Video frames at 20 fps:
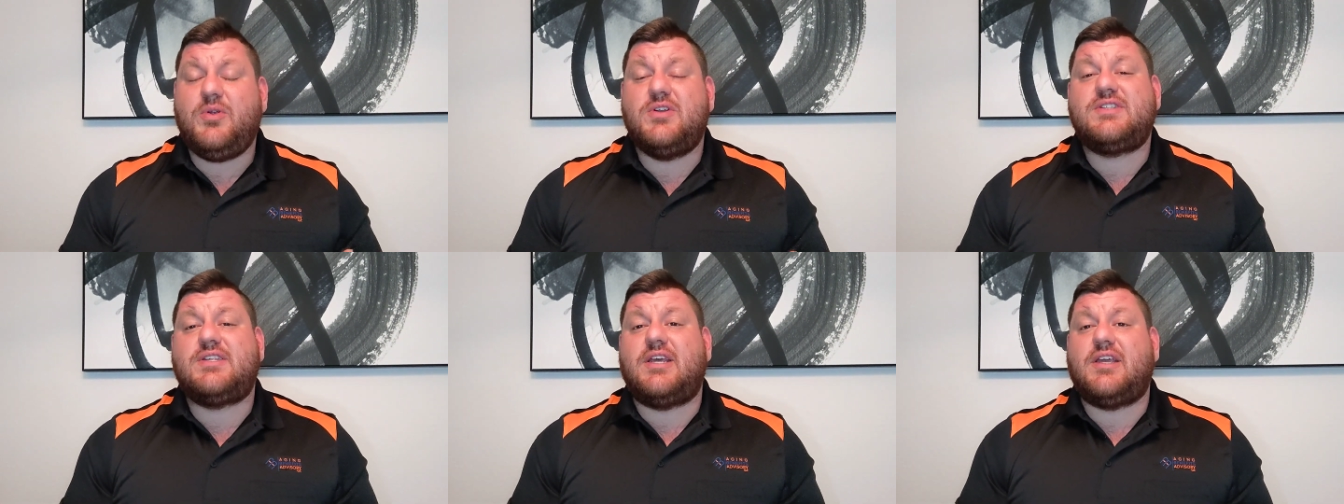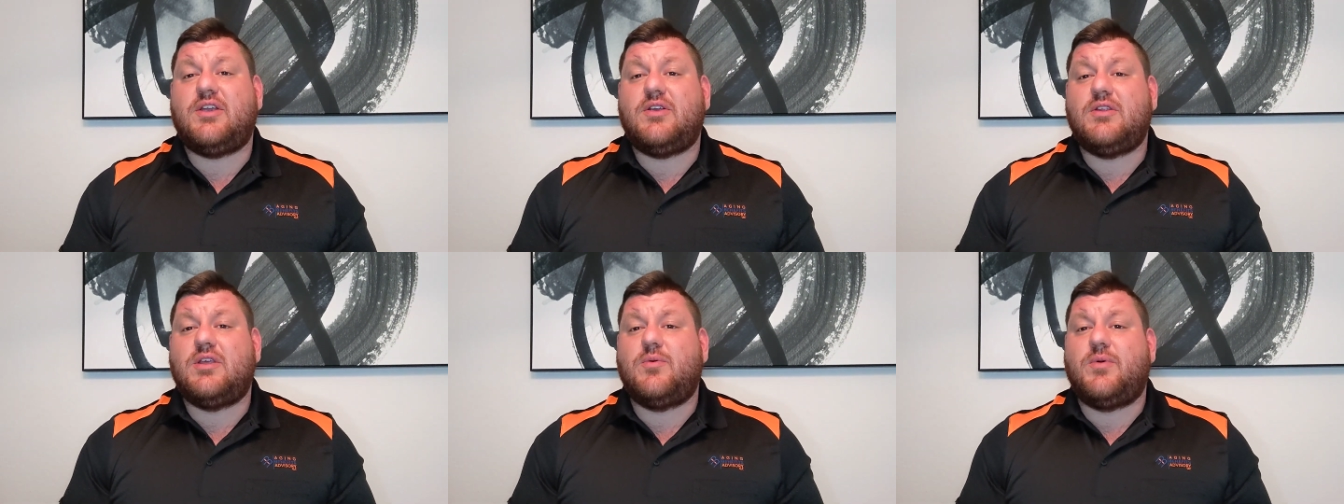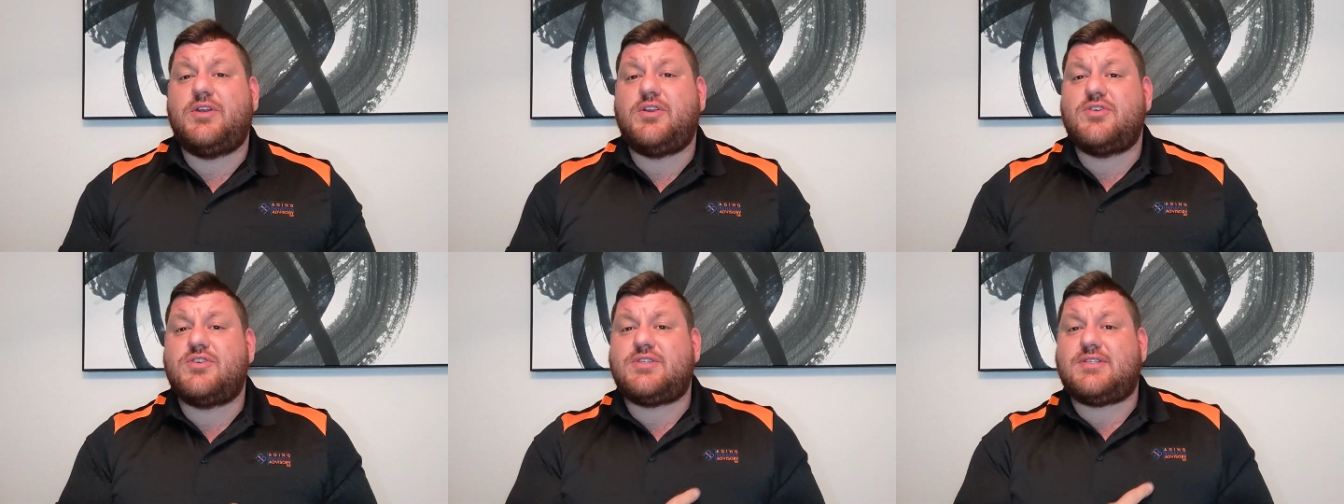particularly
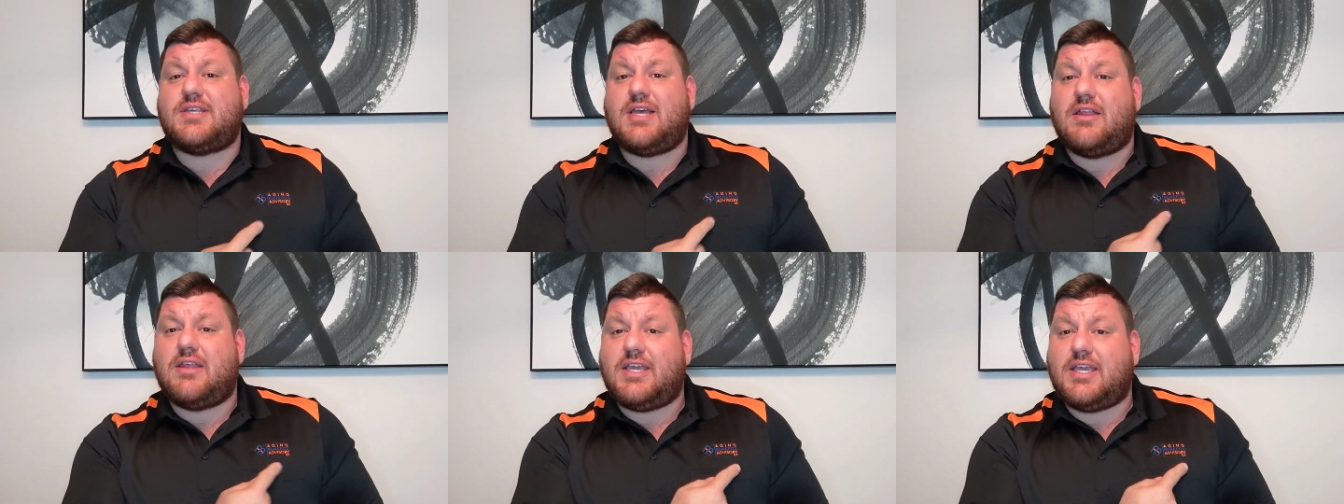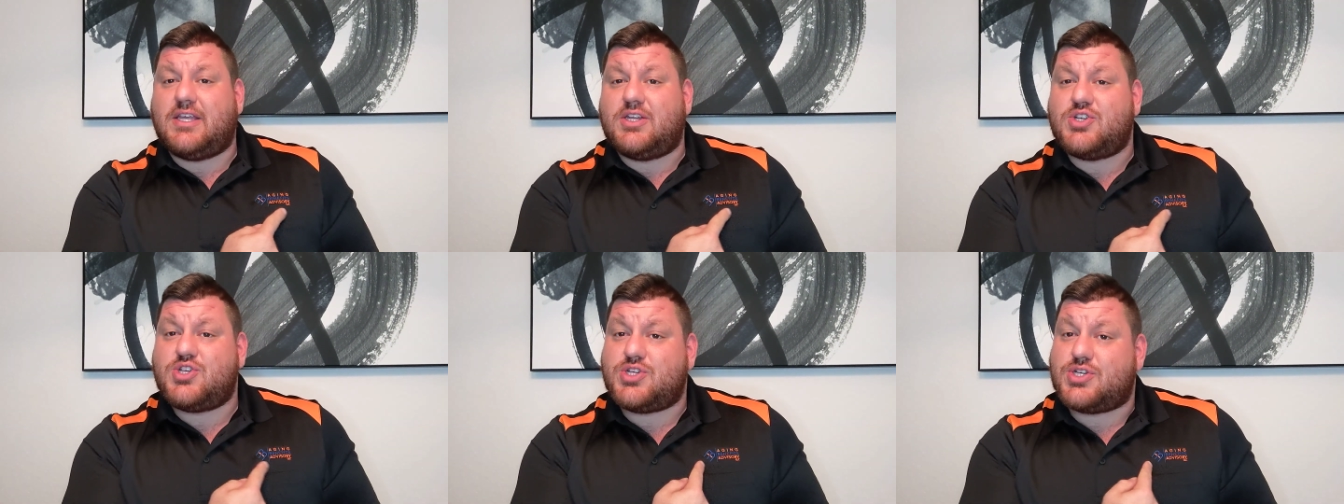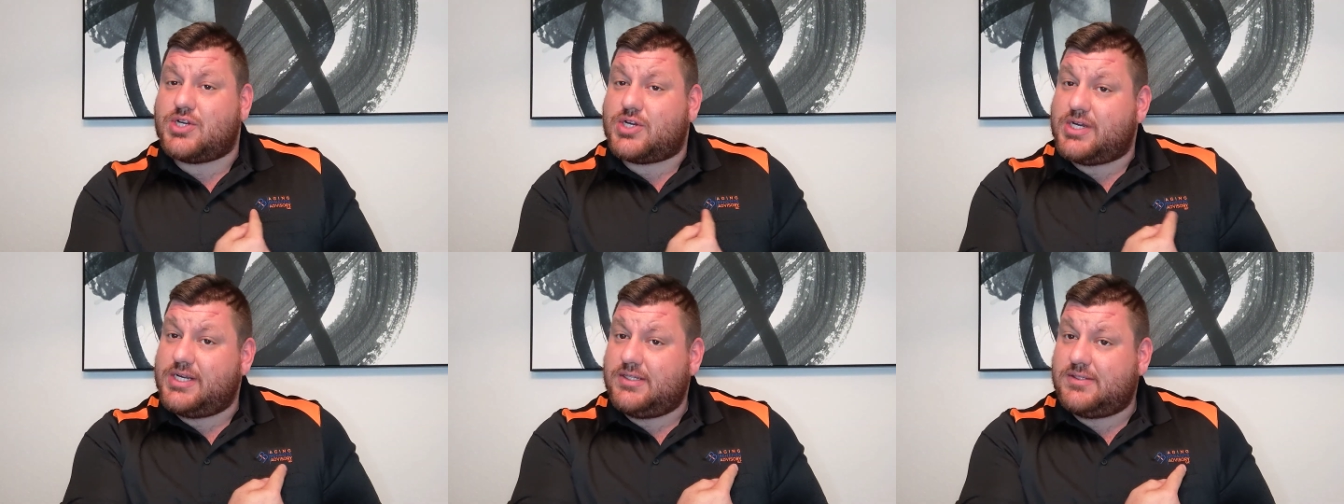when you're selling
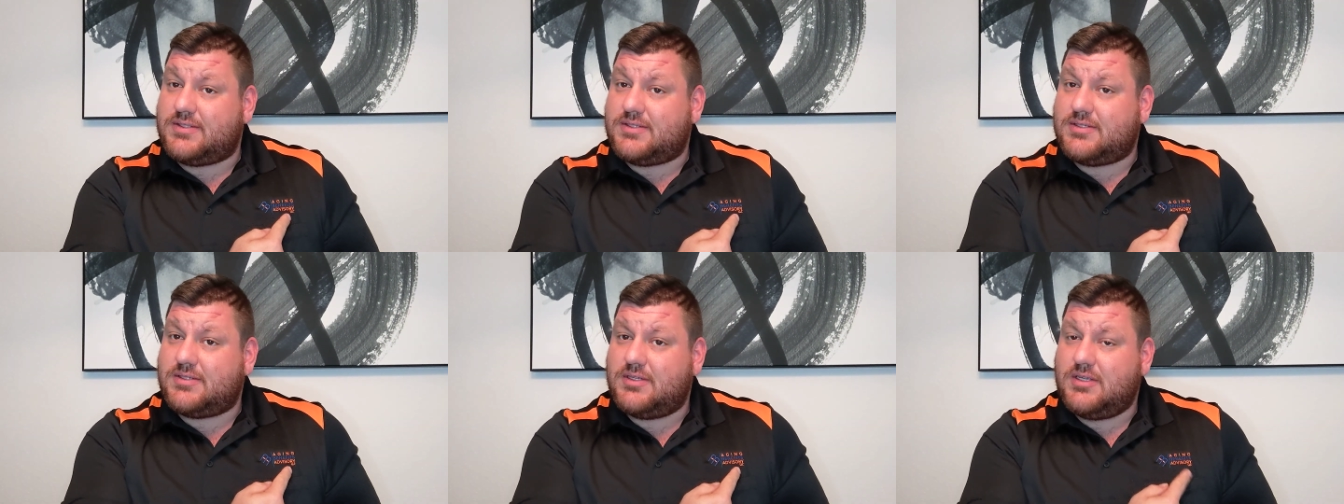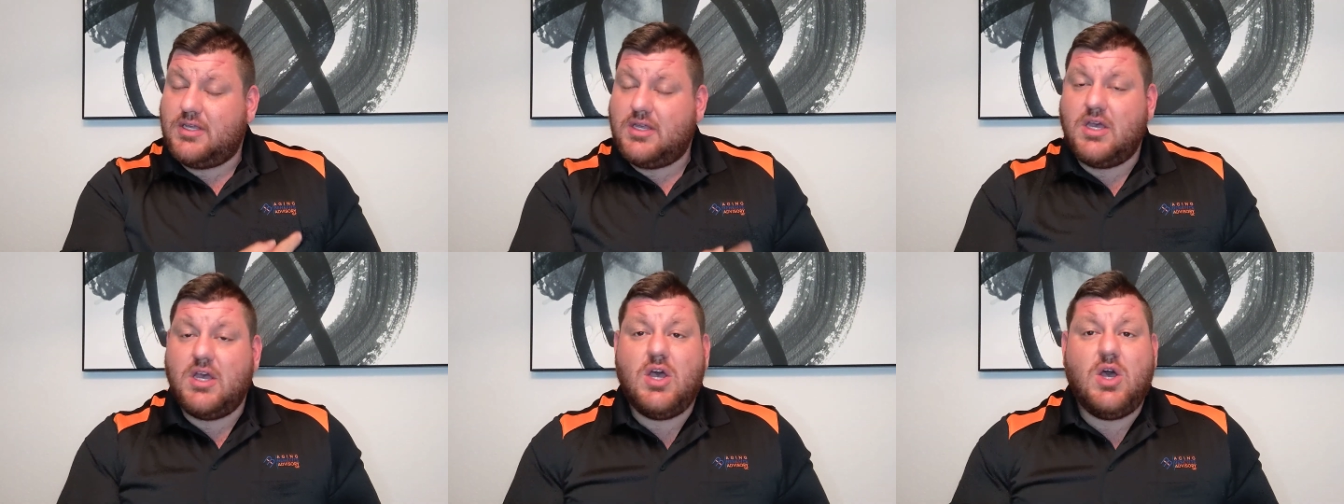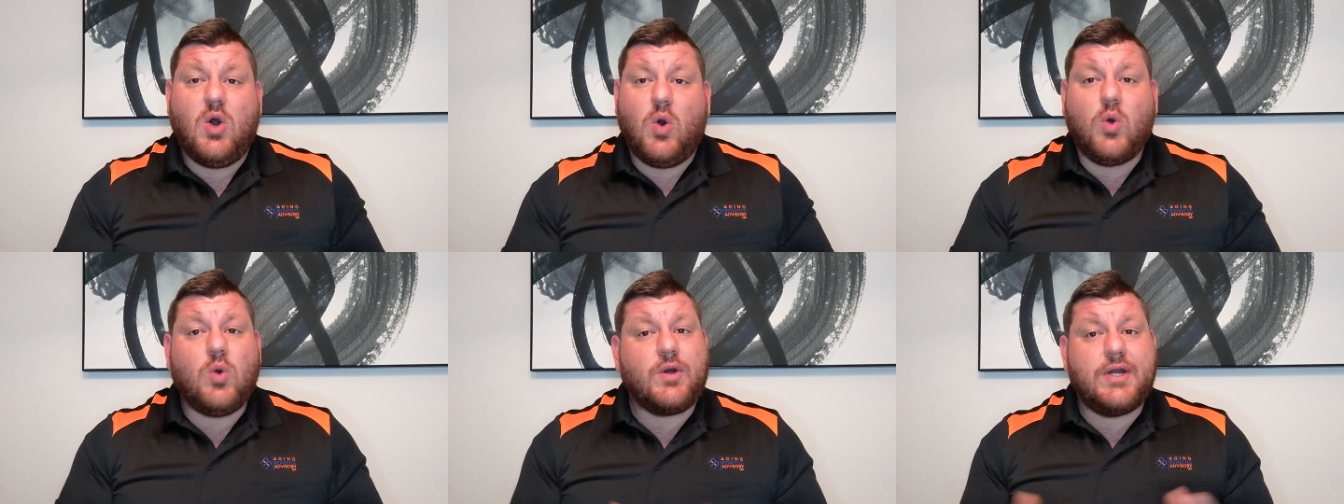insurance
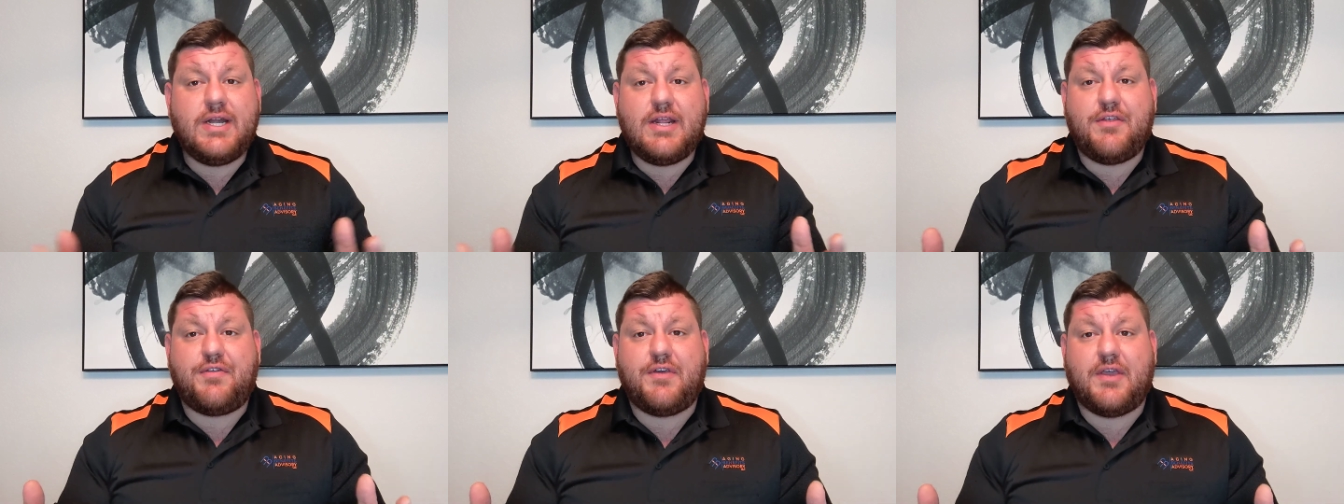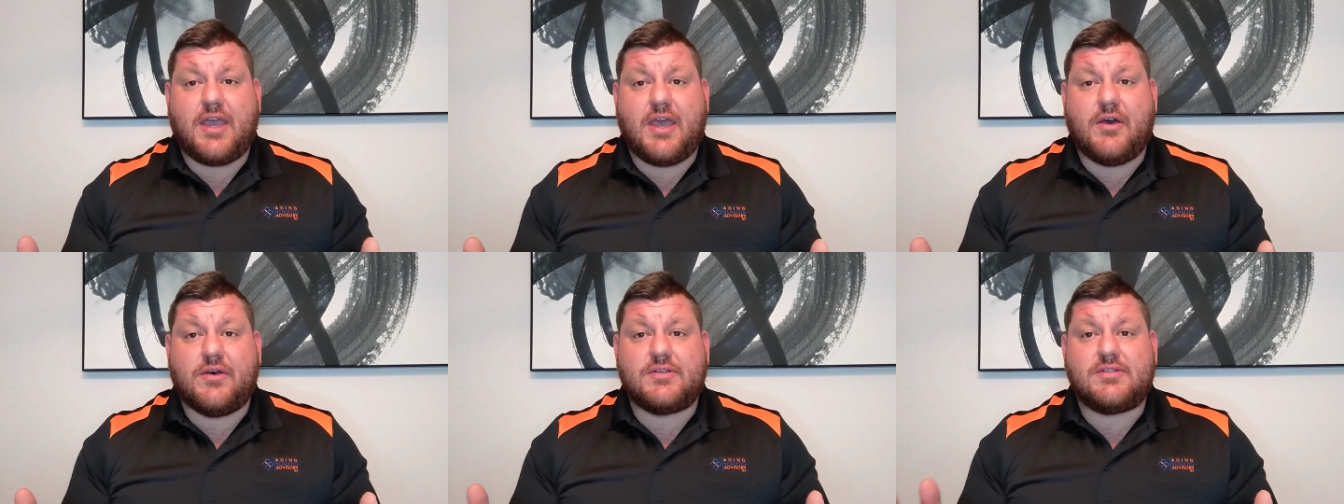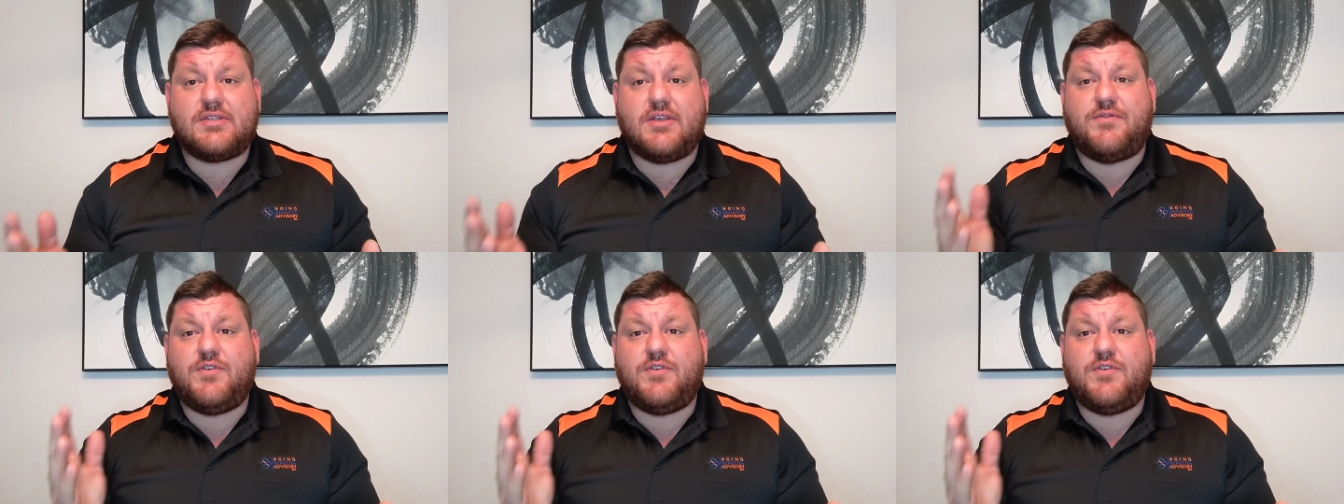or anything else.